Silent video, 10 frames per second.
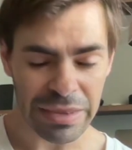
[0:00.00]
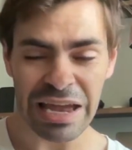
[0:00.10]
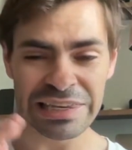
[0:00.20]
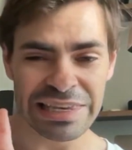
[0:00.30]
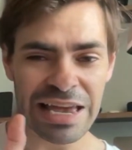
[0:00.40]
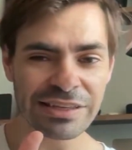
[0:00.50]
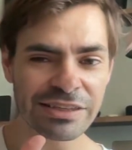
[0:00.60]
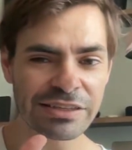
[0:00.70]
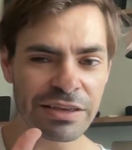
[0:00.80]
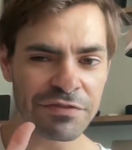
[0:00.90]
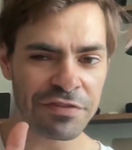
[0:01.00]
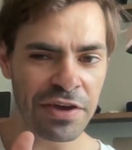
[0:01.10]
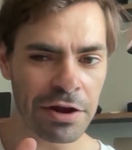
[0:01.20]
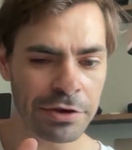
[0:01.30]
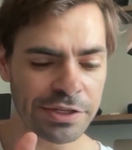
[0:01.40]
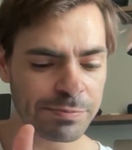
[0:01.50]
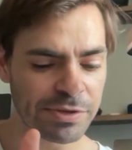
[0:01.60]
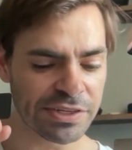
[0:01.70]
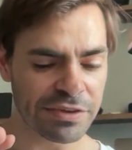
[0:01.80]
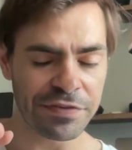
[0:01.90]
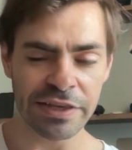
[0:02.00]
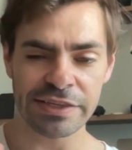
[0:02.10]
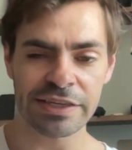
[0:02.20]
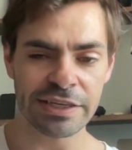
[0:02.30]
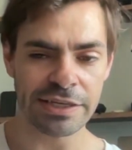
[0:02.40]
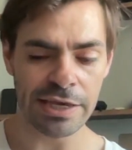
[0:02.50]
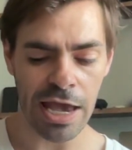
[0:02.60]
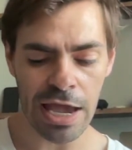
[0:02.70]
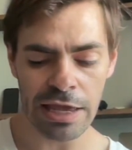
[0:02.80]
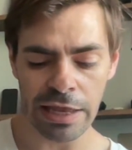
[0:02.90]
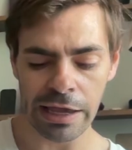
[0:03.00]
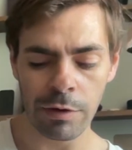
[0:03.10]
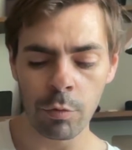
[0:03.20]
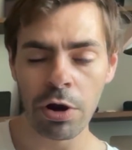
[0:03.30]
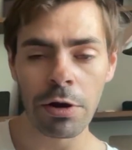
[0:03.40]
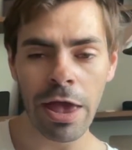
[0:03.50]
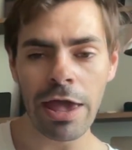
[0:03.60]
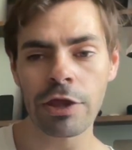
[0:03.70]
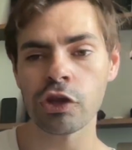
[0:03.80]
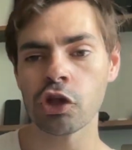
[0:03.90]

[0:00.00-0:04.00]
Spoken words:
unless it's a very specific CTA, like hey,